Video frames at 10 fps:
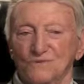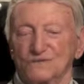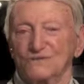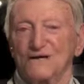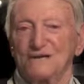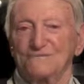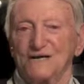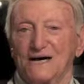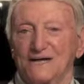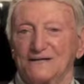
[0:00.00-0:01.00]
what's her name
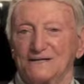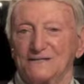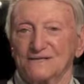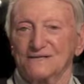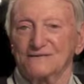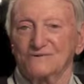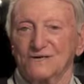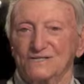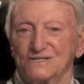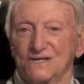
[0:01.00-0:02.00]
died? Uh, the, the
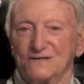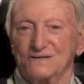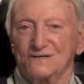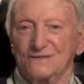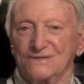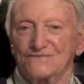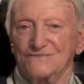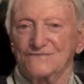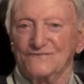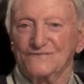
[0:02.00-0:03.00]
great singer. I
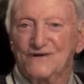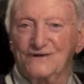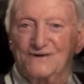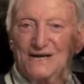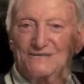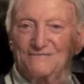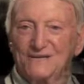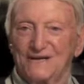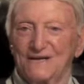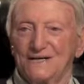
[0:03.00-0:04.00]
forget her
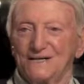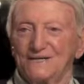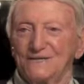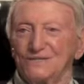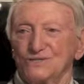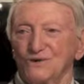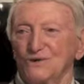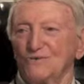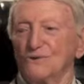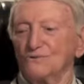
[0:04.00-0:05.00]
name.
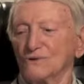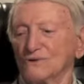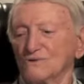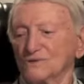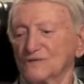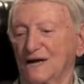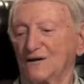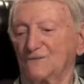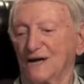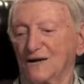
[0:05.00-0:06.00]
Judy, who who was
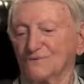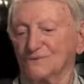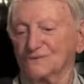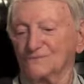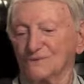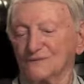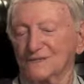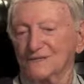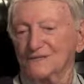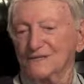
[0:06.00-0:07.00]
there when I was
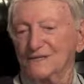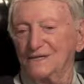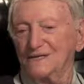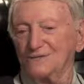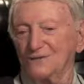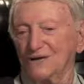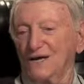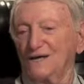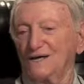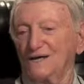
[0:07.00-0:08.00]
when
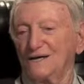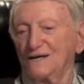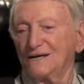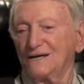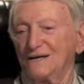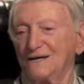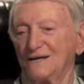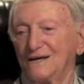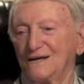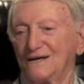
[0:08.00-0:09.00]
Judy?
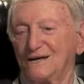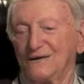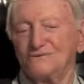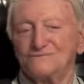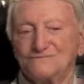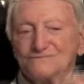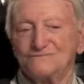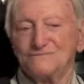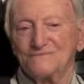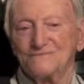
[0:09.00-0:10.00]
Oh,
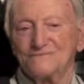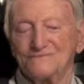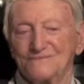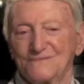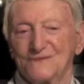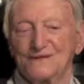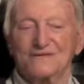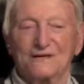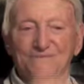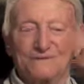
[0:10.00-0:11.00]
it'll
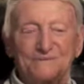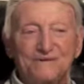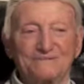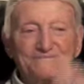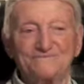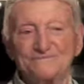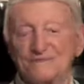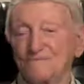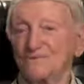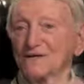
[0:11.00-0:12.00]
come to me.
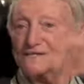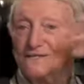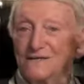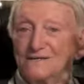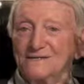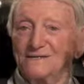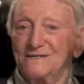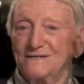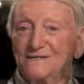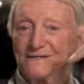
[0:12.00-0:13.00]
My brain. What, some, what
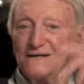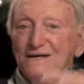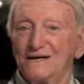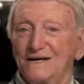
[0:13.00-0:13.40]
year was this?